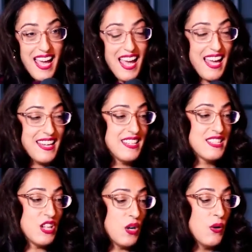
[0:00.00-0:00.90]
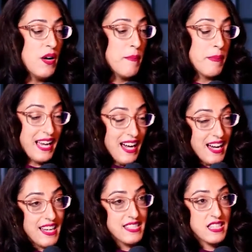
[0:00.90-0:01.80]
And so
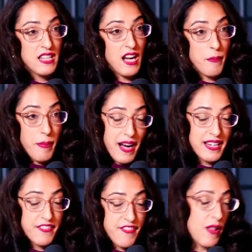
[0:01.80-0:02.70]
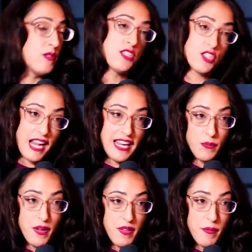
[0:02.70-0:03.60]
because our body follows a circadian
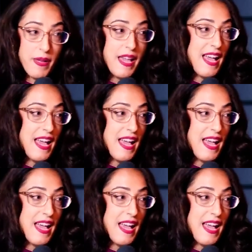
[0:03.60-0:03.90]
rhythm.